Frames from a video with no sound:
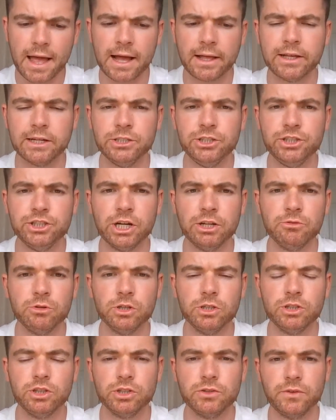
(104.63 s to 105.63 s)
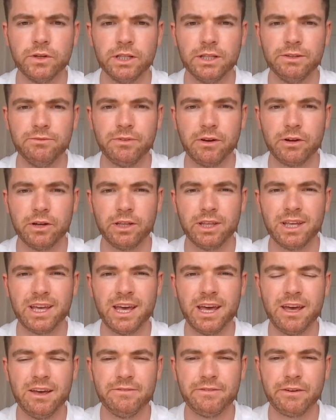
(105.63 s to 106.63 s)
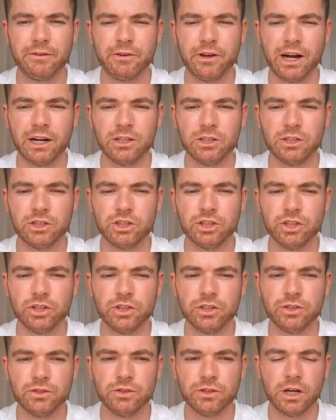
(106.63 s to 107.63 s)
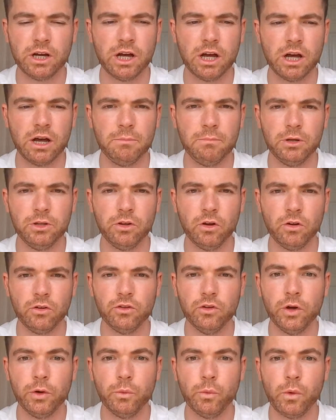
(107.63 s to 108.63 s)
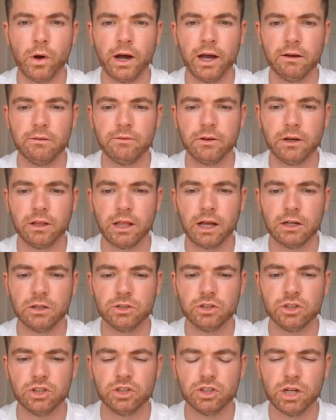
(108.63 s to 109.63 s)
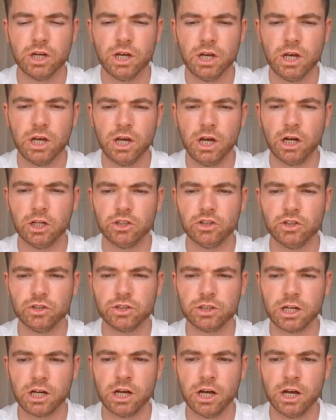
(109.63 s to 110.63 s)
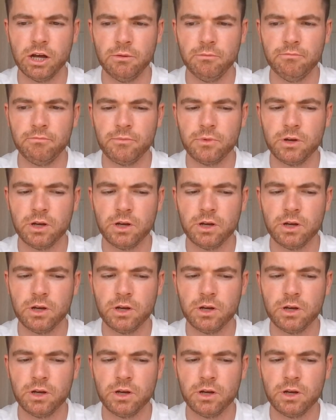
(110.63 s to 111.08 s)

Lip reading: and then generally just feeling very anxious, but not knowing why I felt anxious, and just sort